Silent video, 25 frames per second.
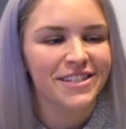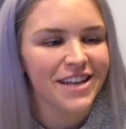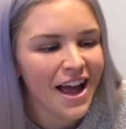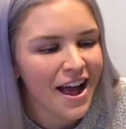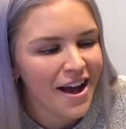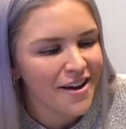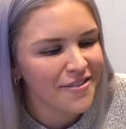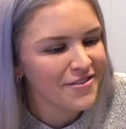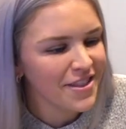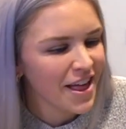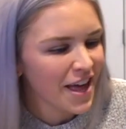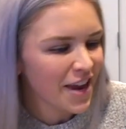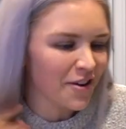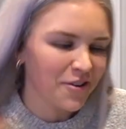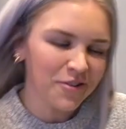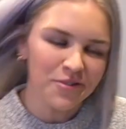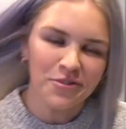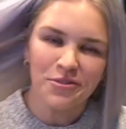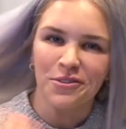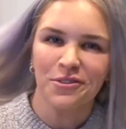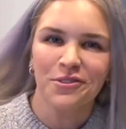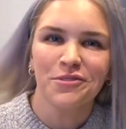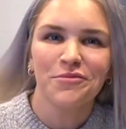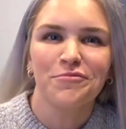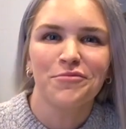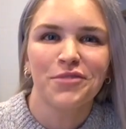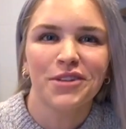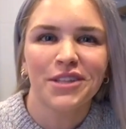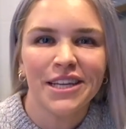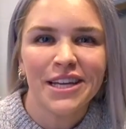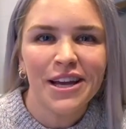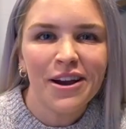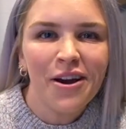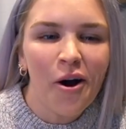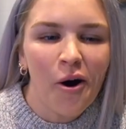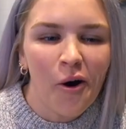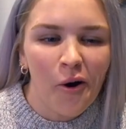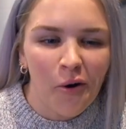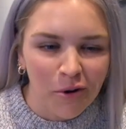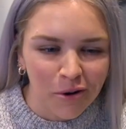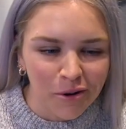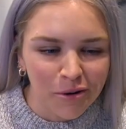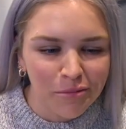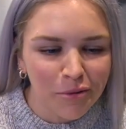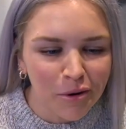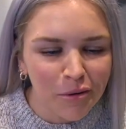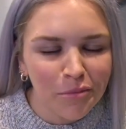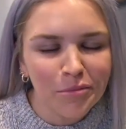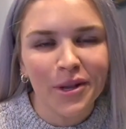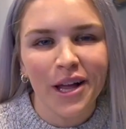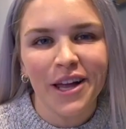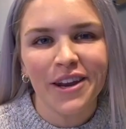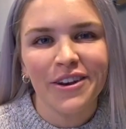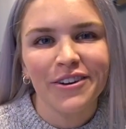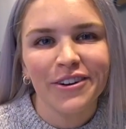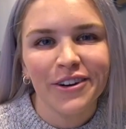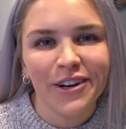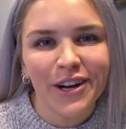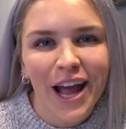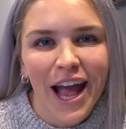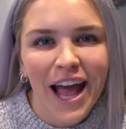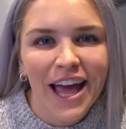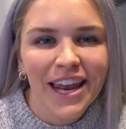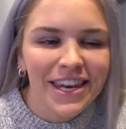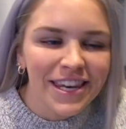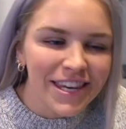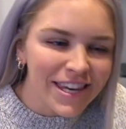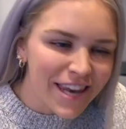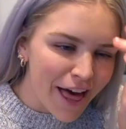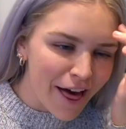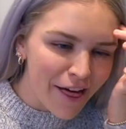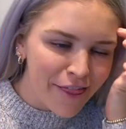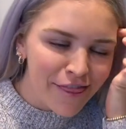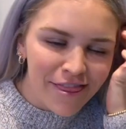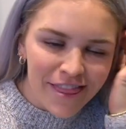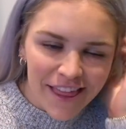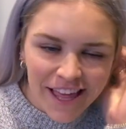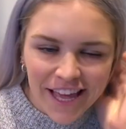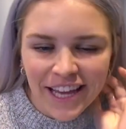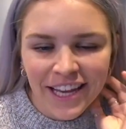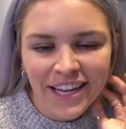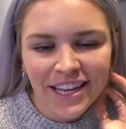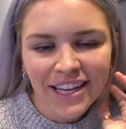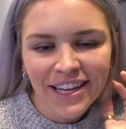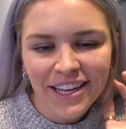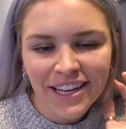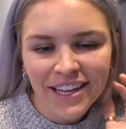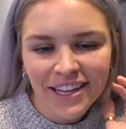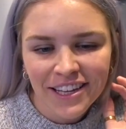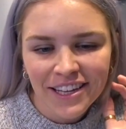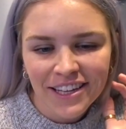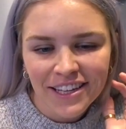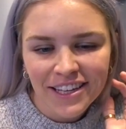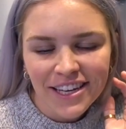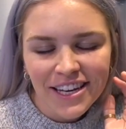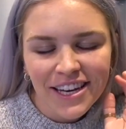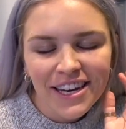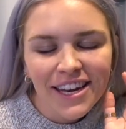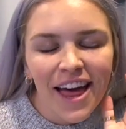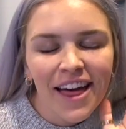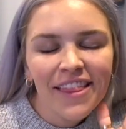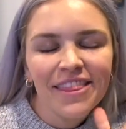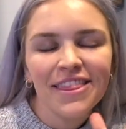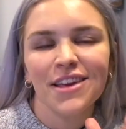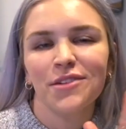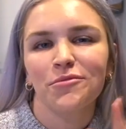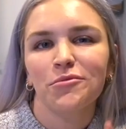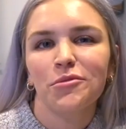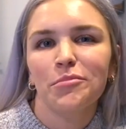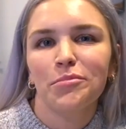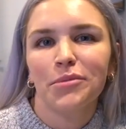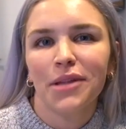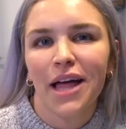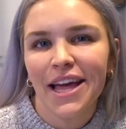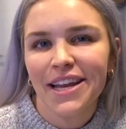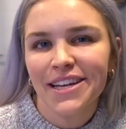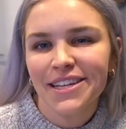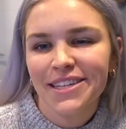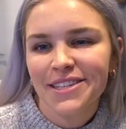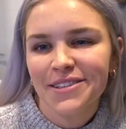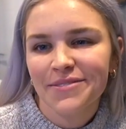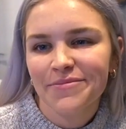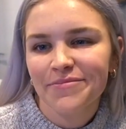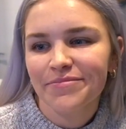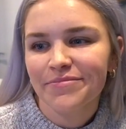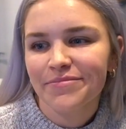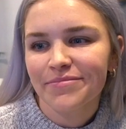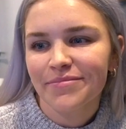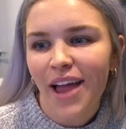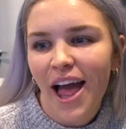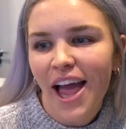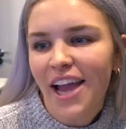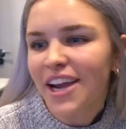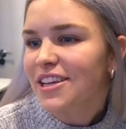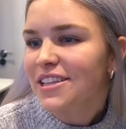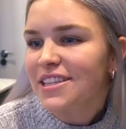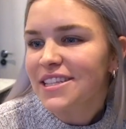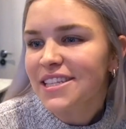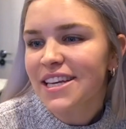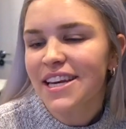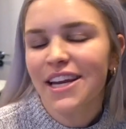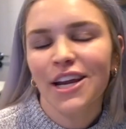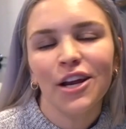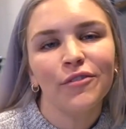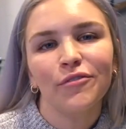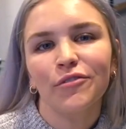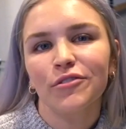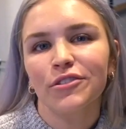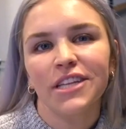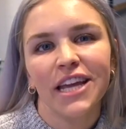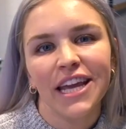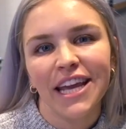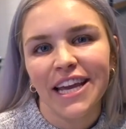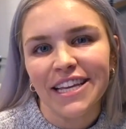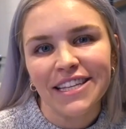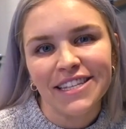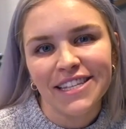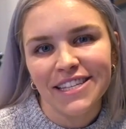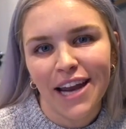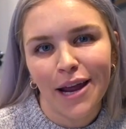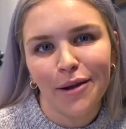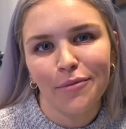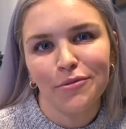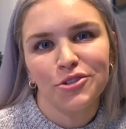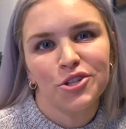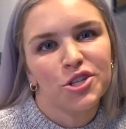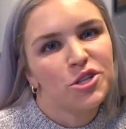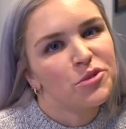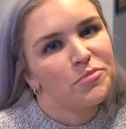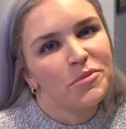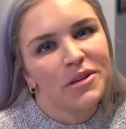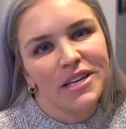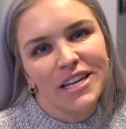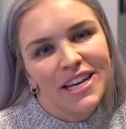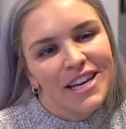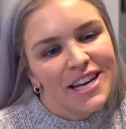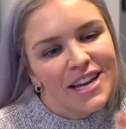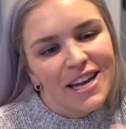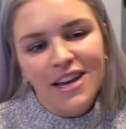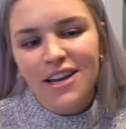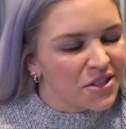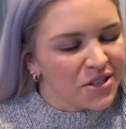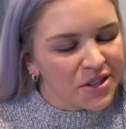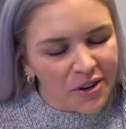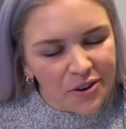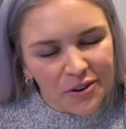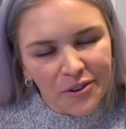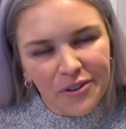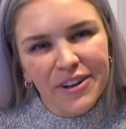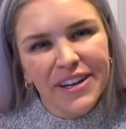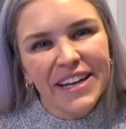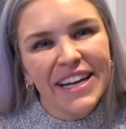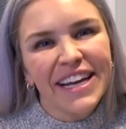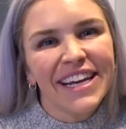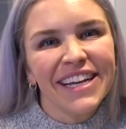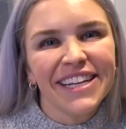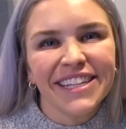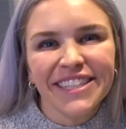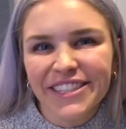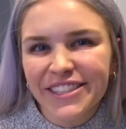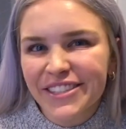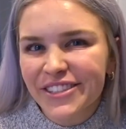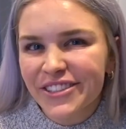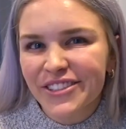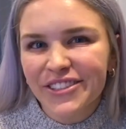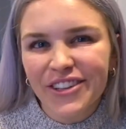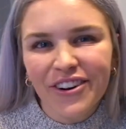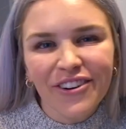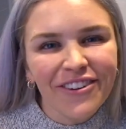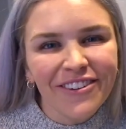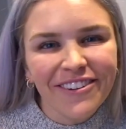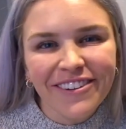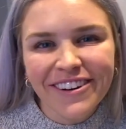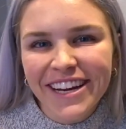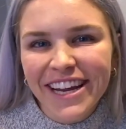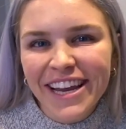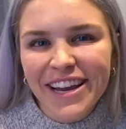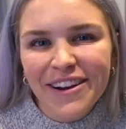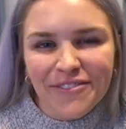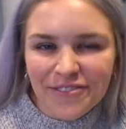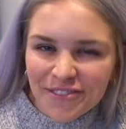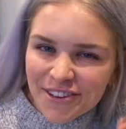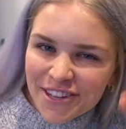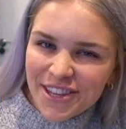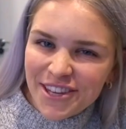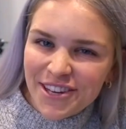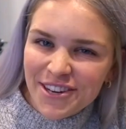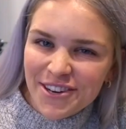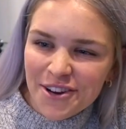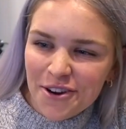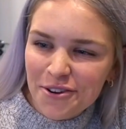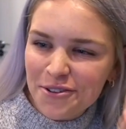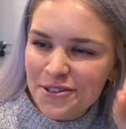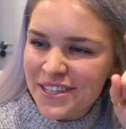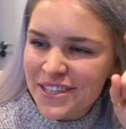to have that old, really horrible blender and nothing would blend? I could sit here for days and I would just be stirring it and stirring it with no